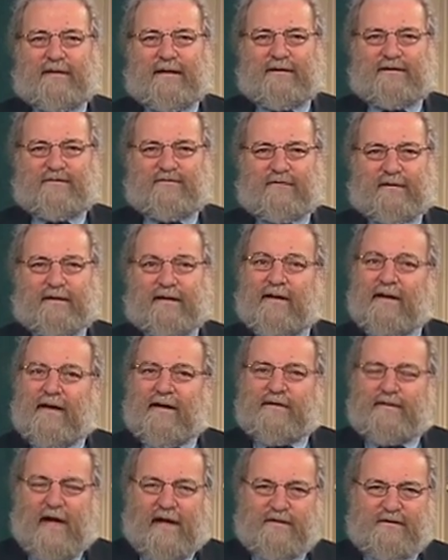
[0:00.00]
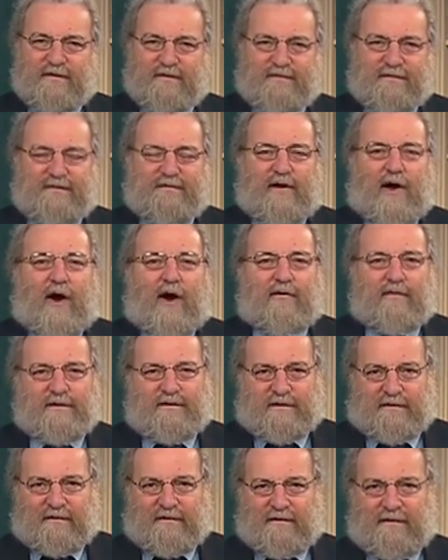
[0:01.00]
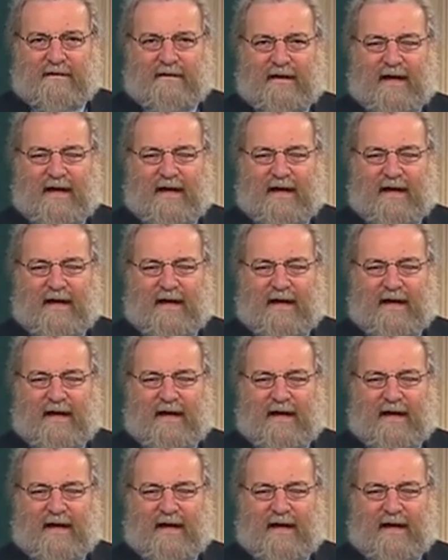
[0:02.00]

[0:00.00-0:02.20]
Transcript: history, not just its origin,